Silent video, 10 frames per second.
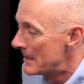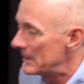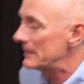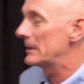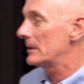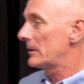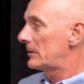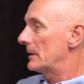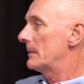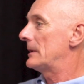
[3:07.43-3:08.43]
But
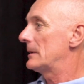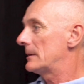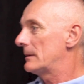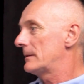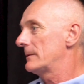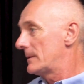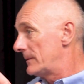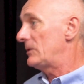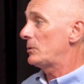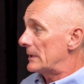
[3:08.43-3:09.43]
also, I mean, the
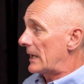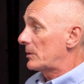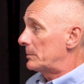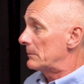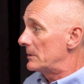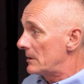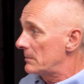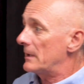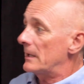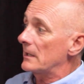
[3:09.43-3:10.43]
visual aspect, when you
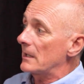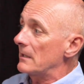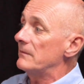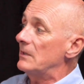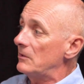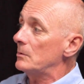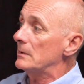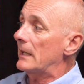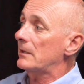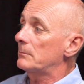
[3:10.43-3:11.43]
combine the kind of the
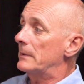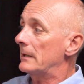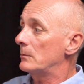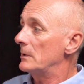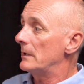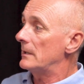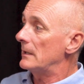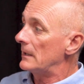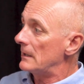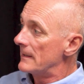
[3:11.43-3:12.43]
visual aspect with
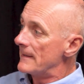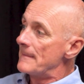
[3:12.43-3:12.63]
the